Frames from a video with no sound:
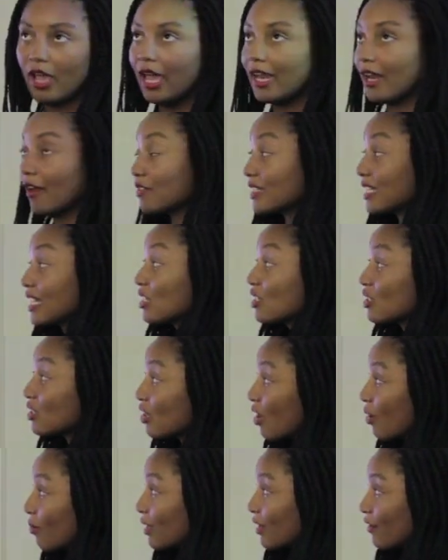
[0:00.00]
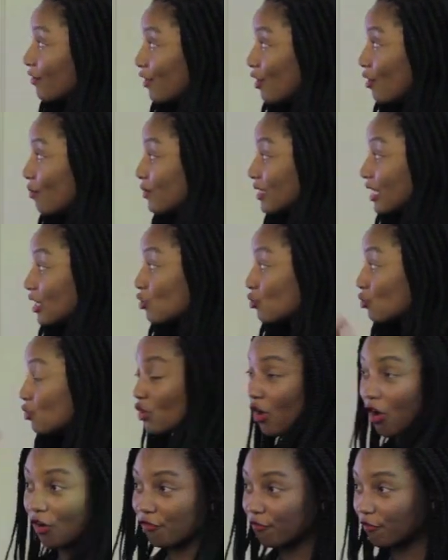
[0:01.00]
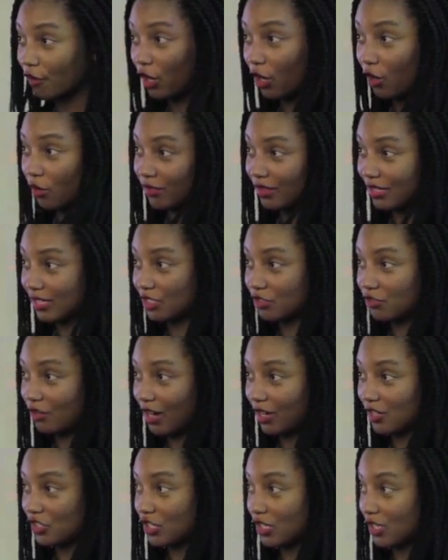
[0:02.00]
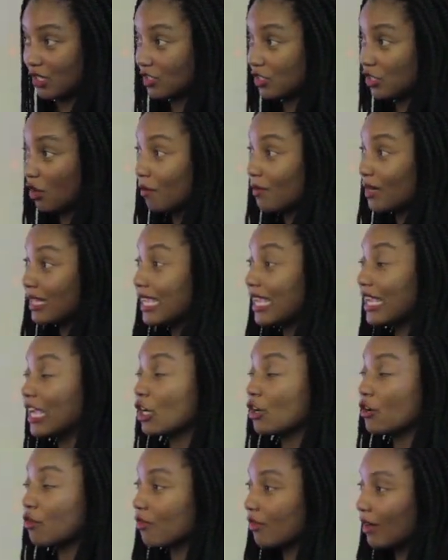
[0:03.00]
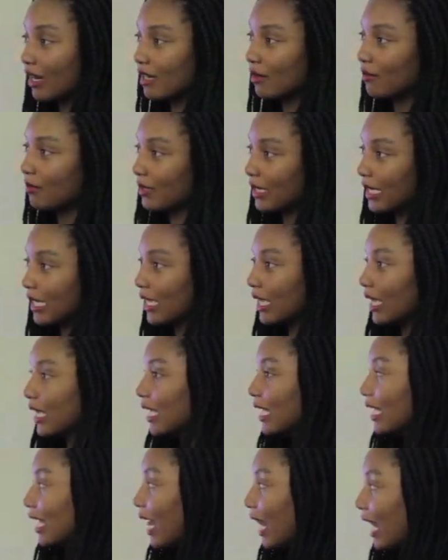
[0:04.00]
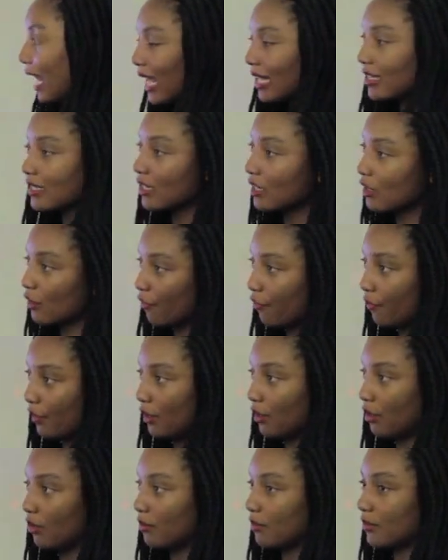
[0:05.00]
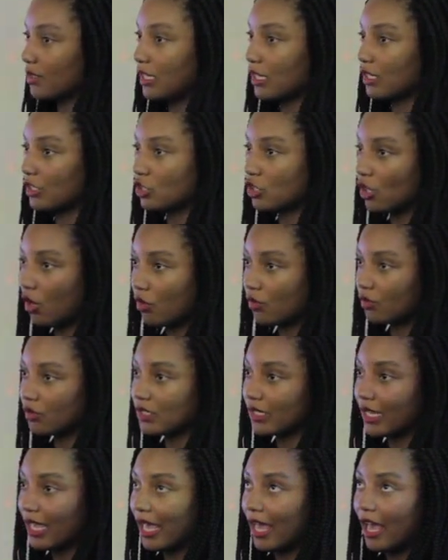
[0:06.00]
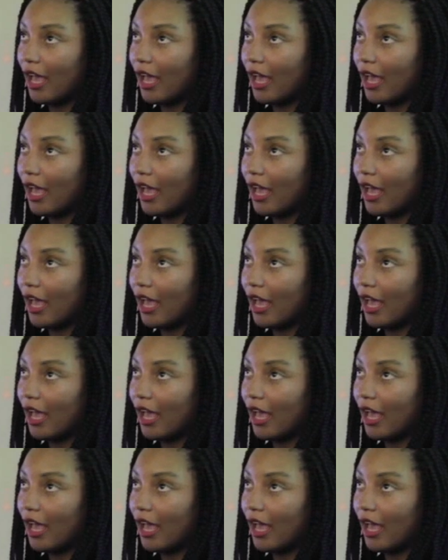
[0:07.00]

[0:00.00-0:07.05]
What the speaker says: And I've seen so many films that do not follow the structure. So many incredibly classical films that don't...